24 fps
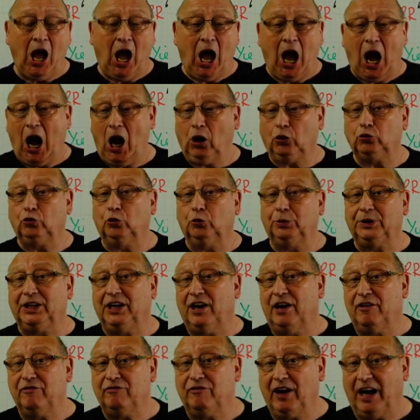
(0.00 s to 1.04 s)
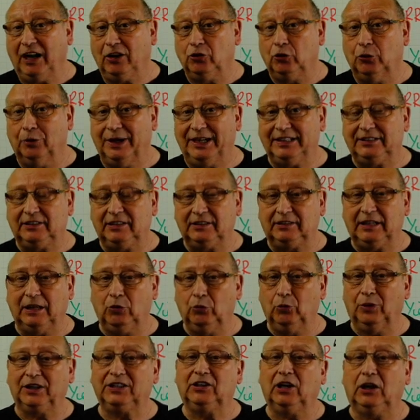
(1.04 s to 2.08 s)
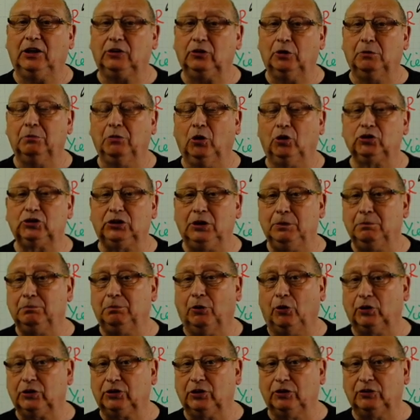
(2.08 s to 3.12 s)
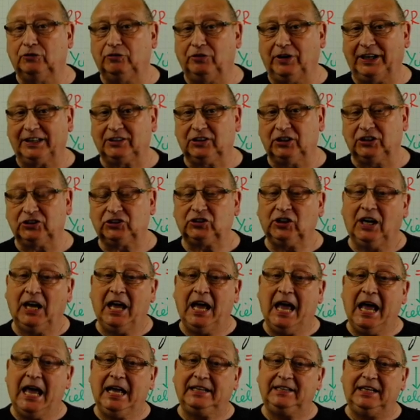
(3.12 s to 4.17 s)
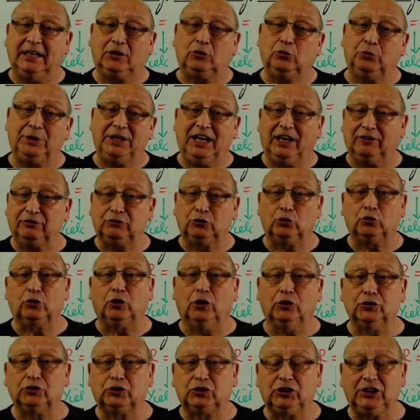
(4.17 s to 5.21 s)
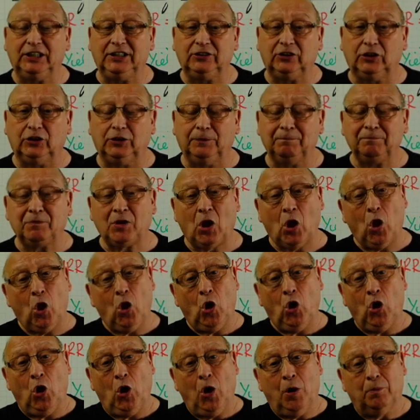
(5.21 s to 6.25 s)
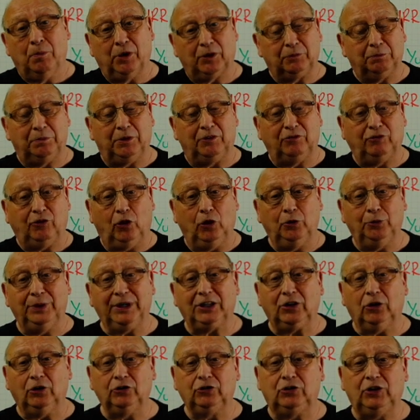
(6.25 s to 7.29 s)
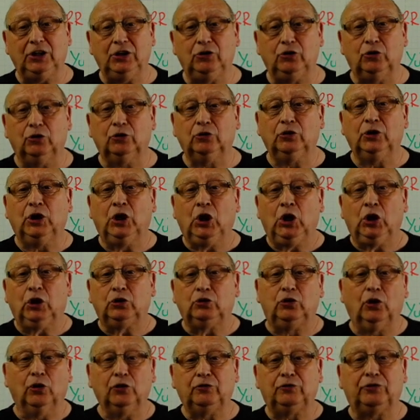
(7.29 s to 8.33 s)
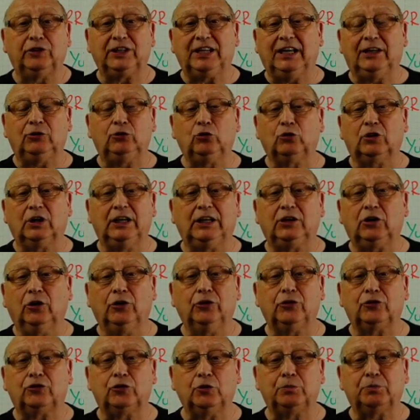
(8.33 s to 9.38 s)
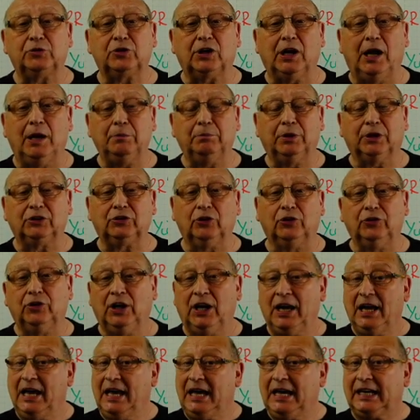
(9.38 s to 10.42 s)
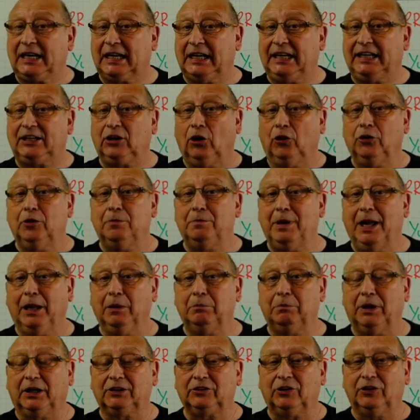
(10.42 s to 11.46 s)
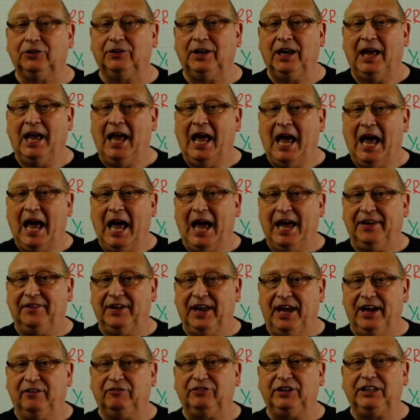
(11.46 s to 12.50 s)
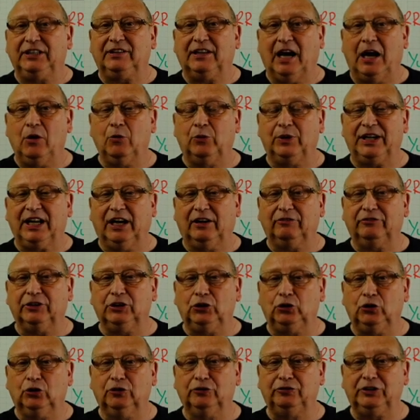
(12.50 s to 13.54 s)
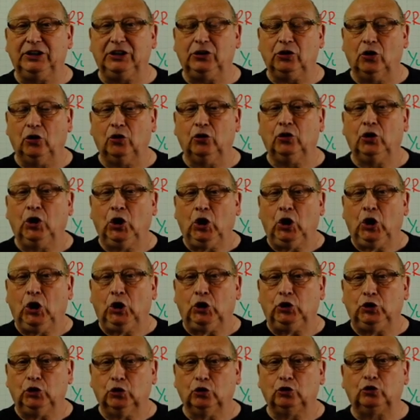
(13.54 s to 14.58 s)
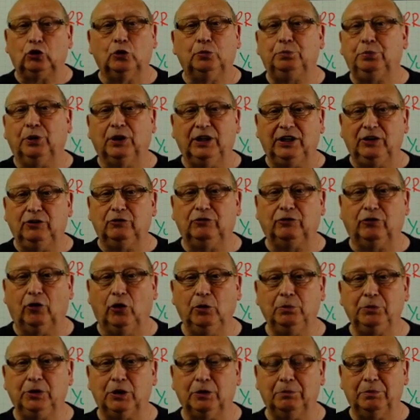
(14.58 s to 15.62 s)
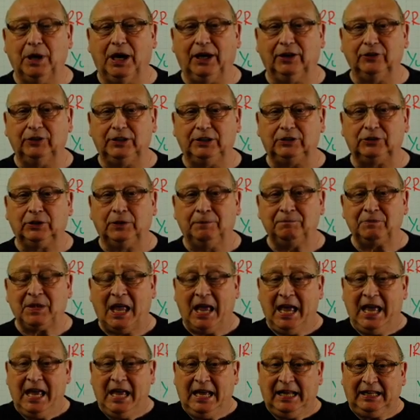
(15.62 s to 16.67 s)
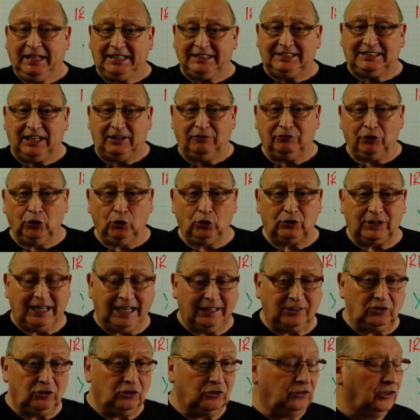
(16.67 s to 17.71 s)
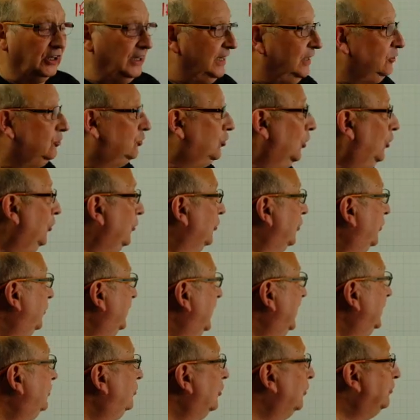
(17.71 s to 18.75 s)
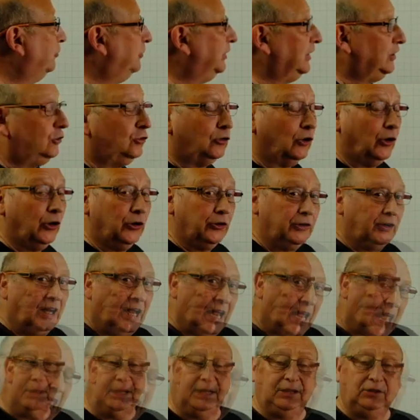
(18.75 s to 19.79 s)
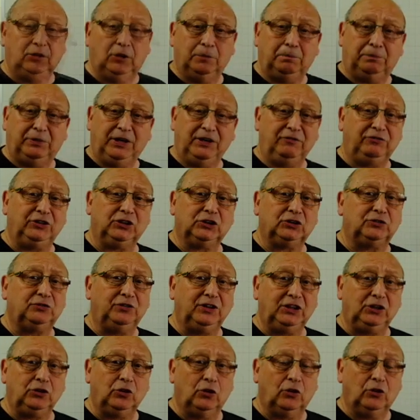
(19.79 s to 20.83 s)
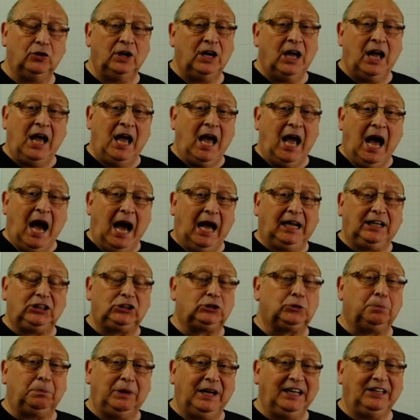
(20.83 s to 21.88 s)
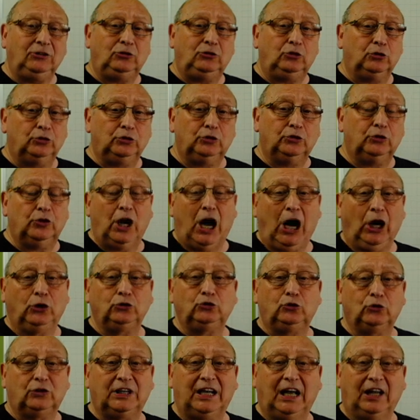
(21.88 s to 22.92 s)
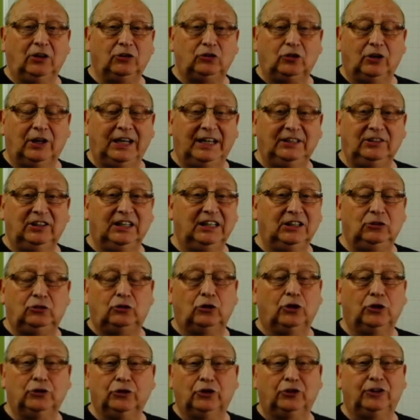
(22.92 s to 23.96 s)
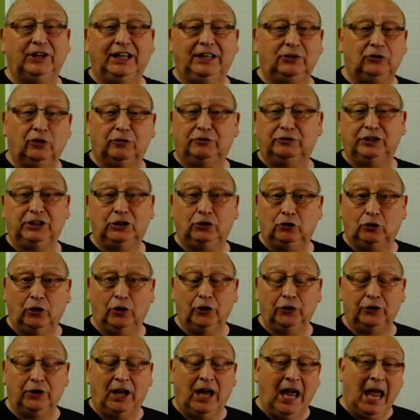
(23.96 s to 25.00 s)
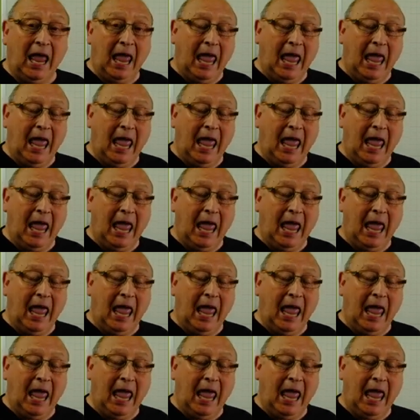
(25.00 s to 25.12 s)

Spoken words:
How do we evaluate it, and what are the most important factors that we have to consider? But before we continue, don't forget to click on the subscribe button, click on the bell button, and every time we have a new video, YouTube will inform you about it. Let's have a look at the internal rate of return. In the previous video, I explained to you how to calculate the internal rate of return.